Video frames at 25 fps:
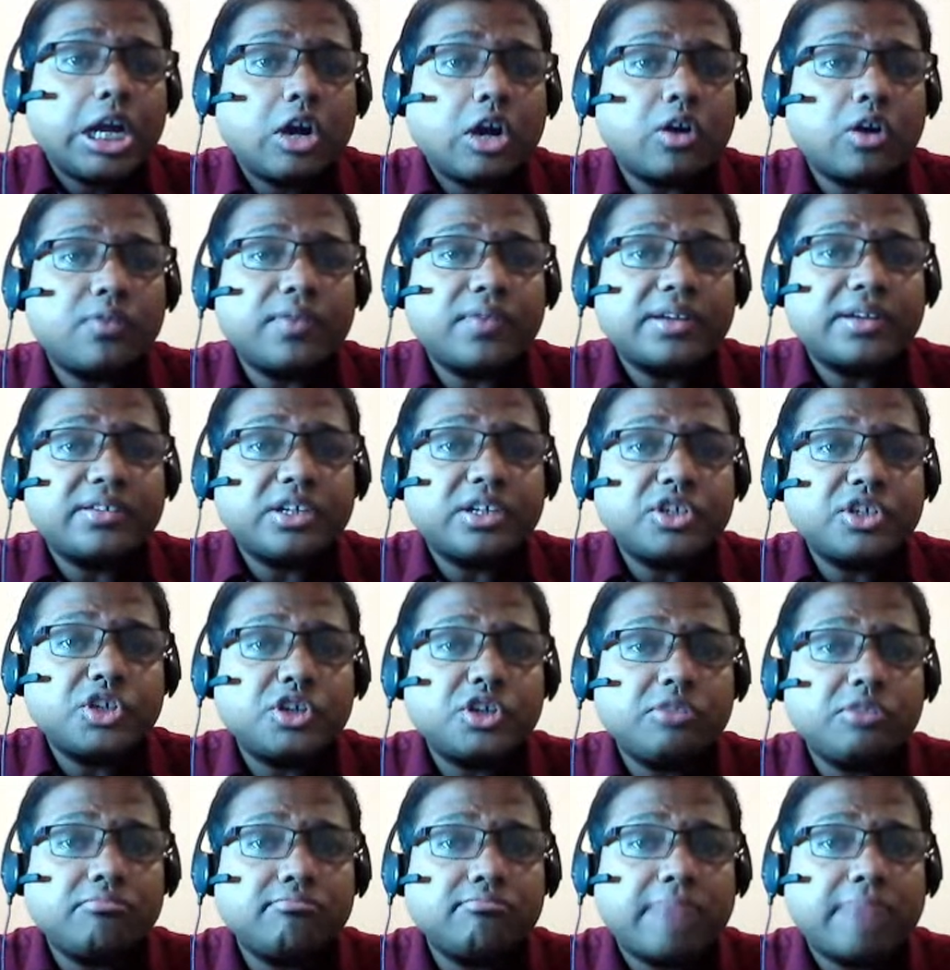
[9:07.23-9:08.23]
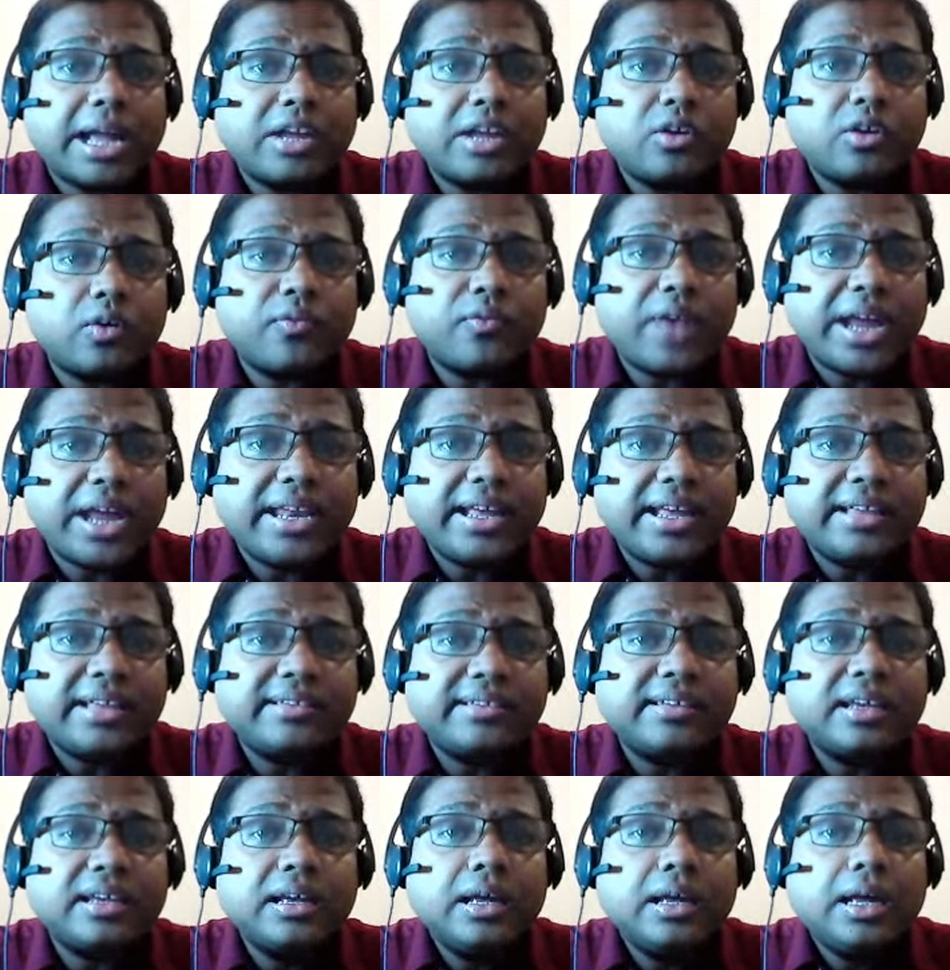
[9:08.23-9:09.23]
conservation,
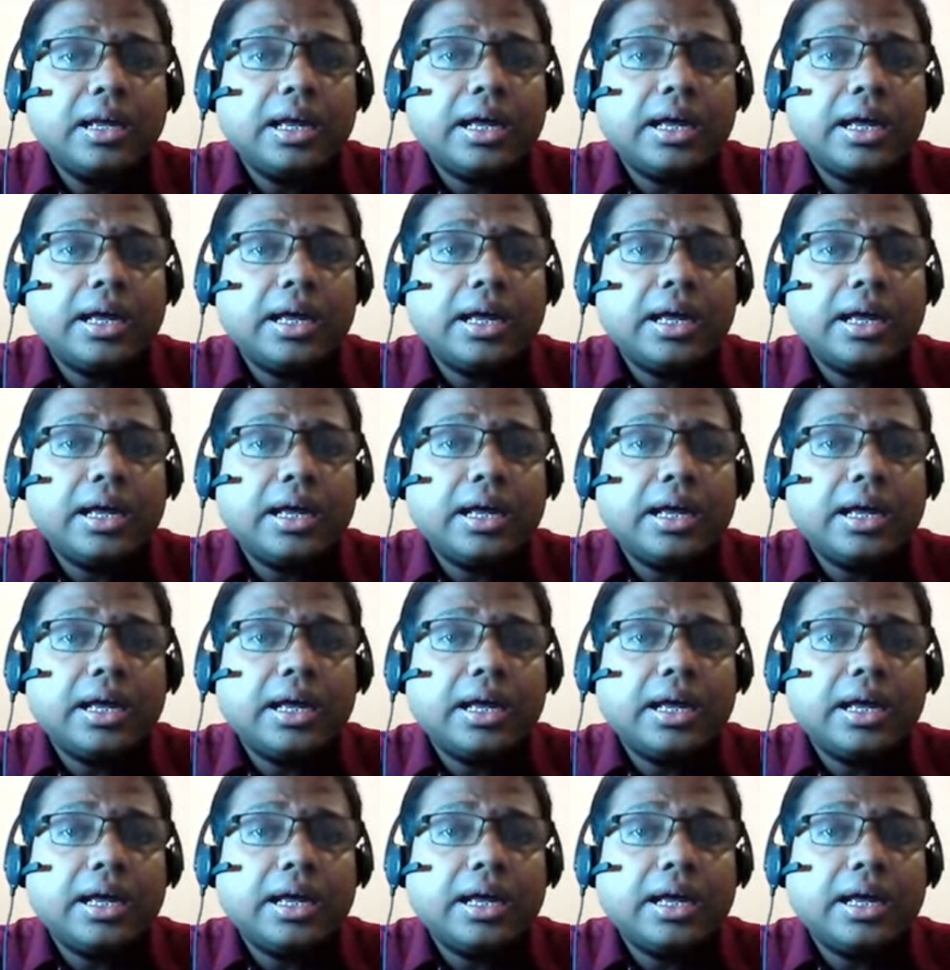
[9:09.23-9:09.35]
microfinance,